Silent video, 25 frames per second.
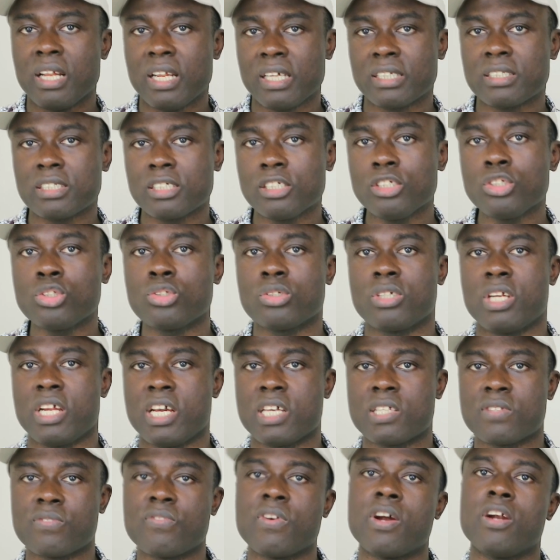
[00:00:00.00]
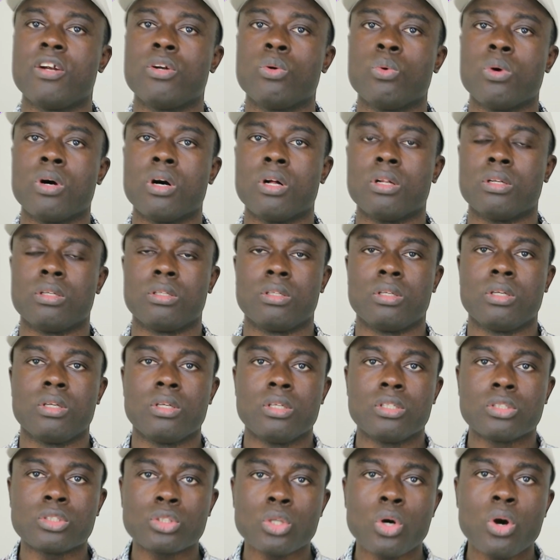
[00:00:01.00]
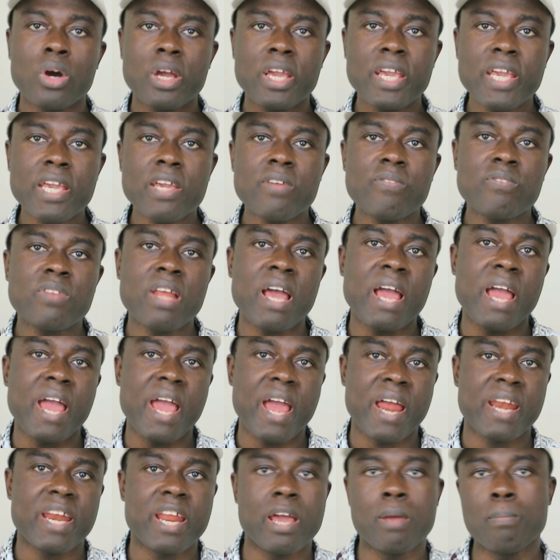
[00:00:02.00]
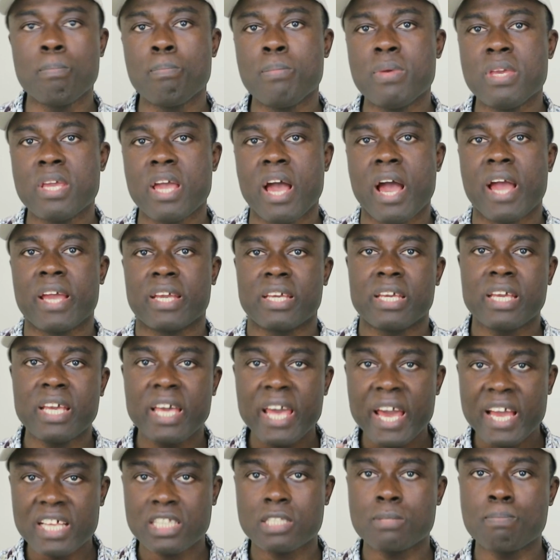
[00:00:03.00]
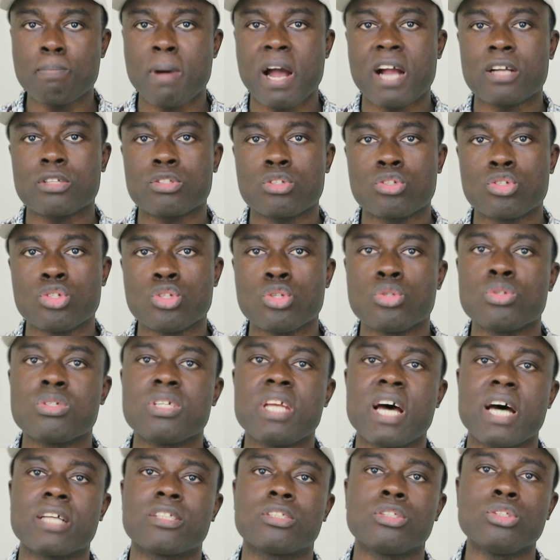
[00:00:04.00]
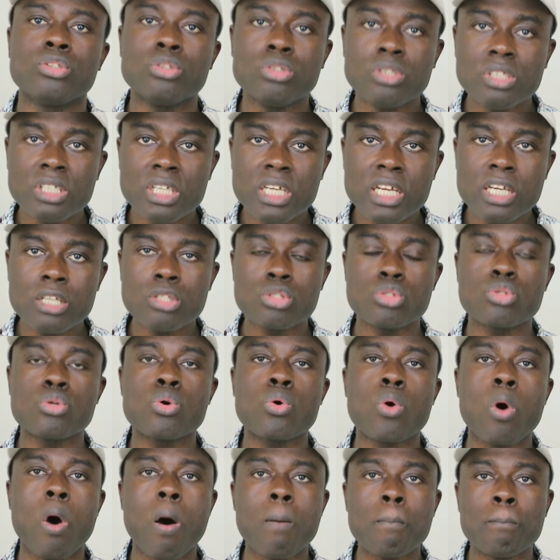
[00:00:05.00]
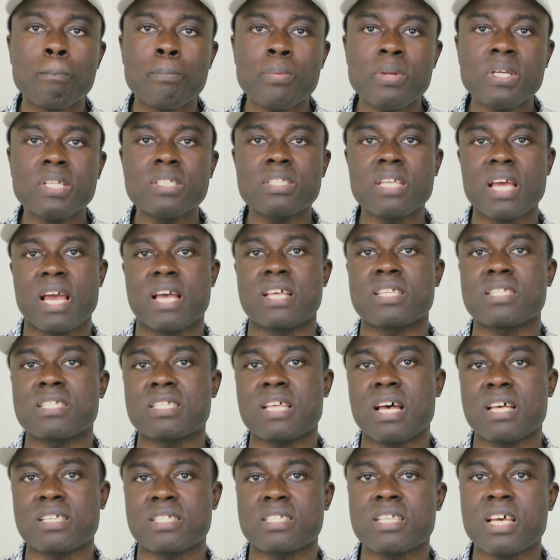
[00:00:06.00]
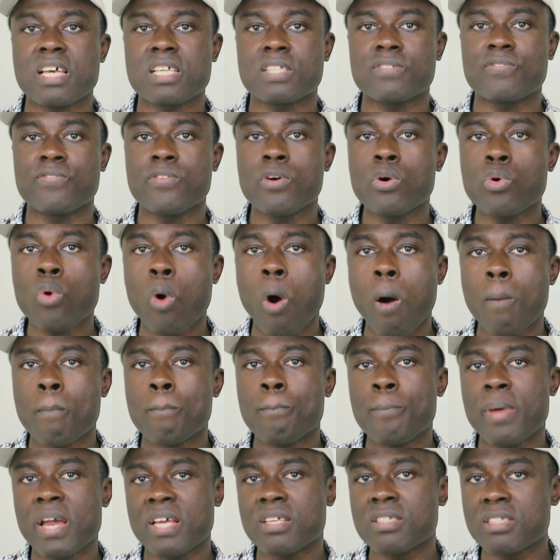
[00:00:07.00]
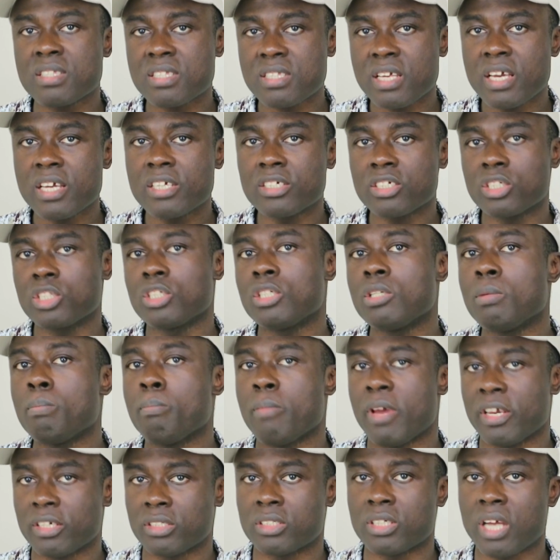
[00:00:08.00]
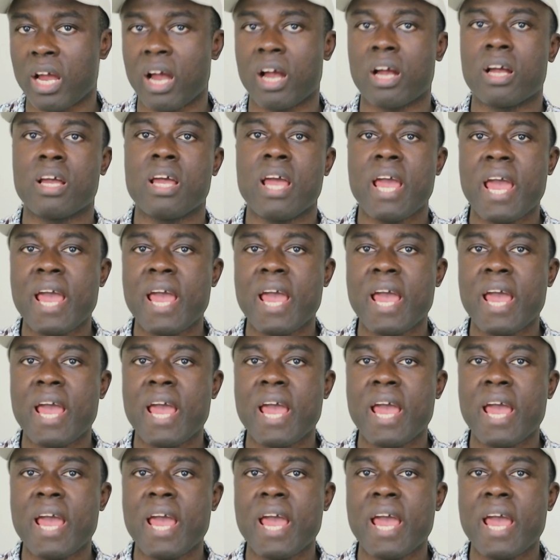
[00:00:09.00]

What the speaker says: listen to this very well. So if the NMBI gets back to you that you need to complete a successful compensation measure,